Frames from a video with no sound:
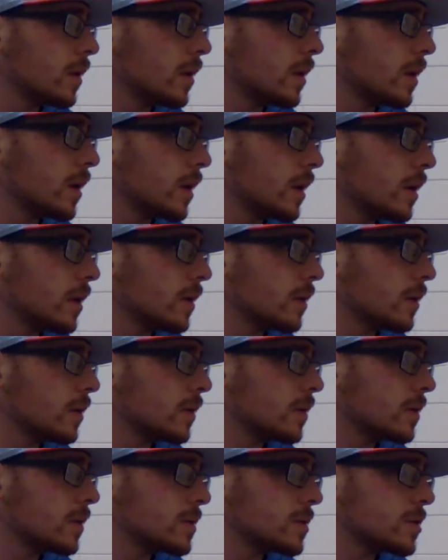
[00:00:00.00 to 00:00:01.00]

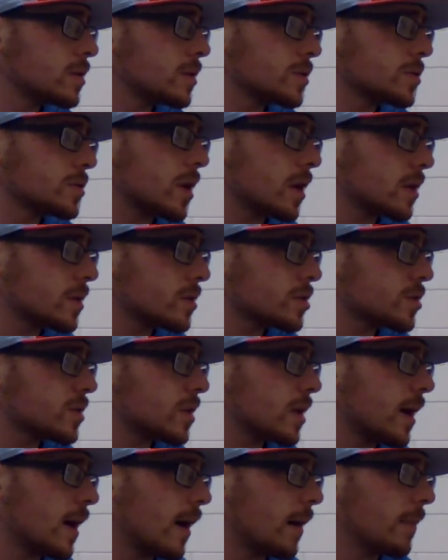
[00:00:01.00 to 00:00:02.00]
And the shit's got to
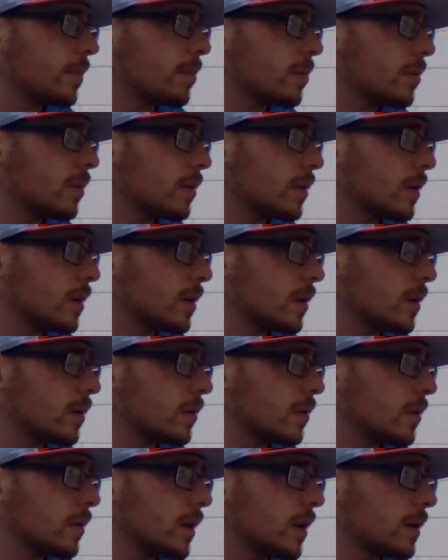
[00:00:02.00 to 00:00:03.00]
stop, and I
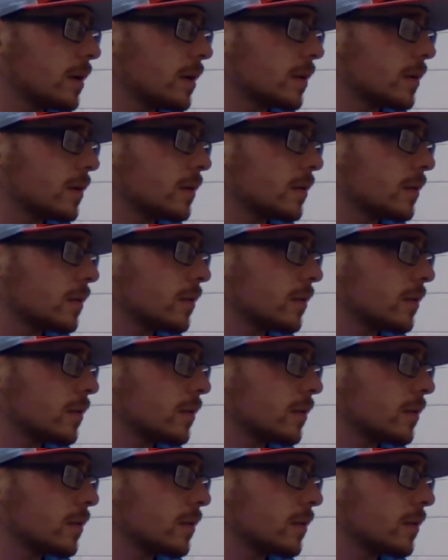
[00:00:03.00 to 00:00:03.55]
don't like it.